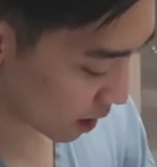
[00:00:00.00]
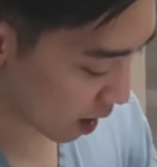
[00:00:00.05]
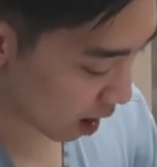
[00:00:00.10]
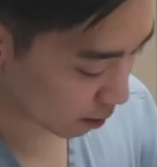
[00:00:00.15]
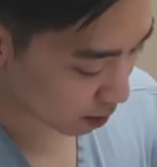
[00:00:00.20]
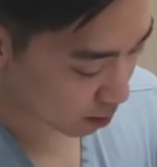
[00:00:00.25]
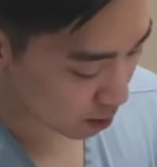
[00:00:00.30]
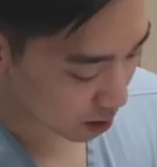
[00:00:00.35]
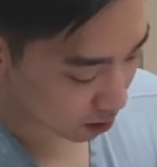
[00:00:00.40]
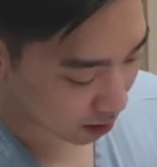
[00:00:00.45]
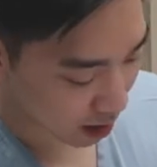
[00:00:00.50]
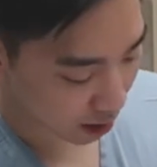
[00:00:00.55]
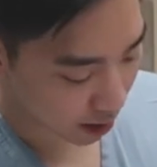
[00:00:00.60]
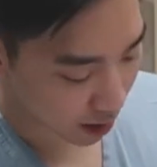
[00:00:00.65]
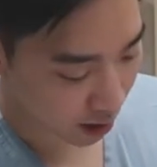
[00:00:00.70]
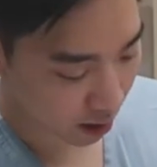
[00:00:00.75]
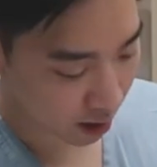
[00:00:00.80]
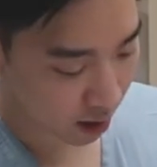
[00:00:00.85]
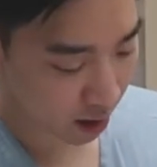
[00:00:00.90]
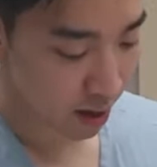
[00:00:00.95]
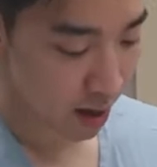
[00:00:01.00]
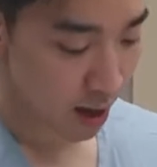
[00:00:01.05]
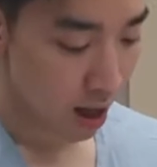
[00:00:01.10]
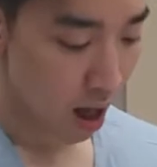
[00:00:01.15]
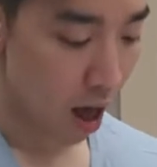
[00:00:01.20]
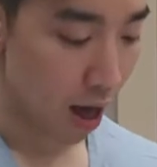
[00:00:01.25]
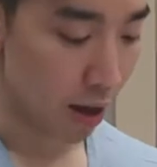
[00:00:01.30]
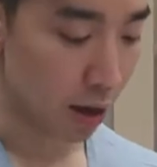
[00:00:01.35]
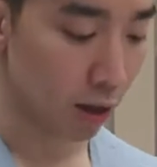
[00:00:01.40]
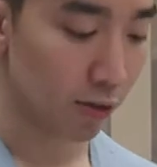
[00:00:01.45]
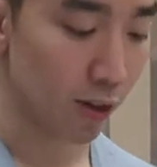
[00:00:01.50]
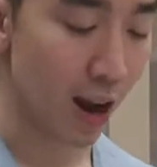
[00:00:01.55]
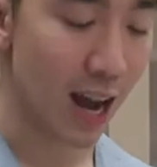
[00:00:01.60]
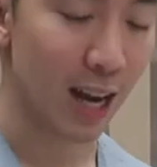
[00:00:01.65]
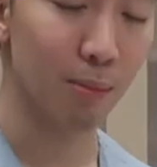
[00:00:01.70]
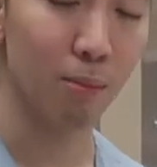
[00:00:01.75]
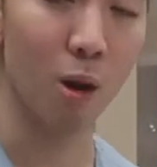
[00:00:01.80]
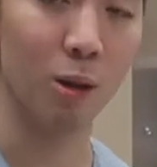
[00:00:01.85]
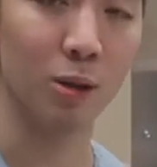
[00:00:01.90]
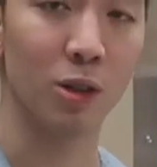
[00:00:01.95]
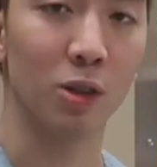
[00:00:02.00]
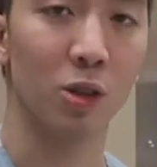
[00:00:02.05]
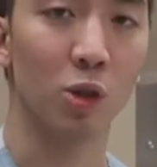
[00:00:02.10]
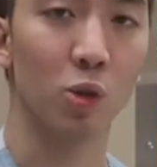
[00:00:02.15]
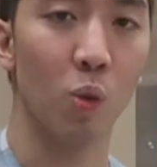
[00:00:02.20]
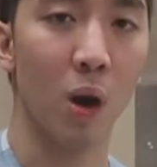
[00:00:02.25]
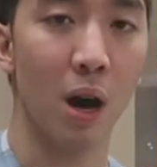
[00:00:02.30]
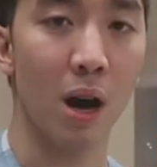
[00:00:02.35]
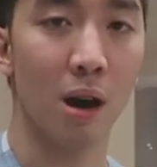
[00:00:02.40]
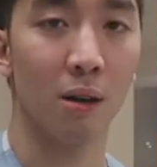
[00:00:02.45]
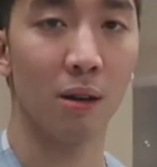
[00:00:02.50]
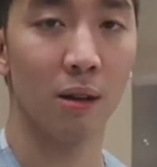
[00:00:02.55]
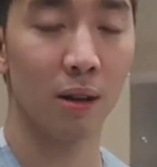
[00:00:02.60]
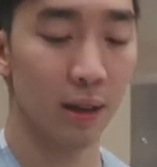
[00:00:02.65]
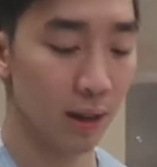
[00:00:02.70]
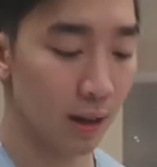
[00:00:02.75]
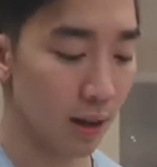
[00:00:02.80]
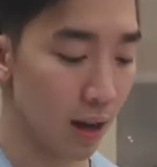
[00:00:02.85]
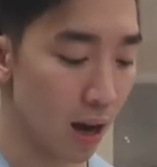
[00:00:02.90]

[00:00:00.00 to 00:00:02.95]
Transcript: commonly missed down here. And you look for ecchymosis as well.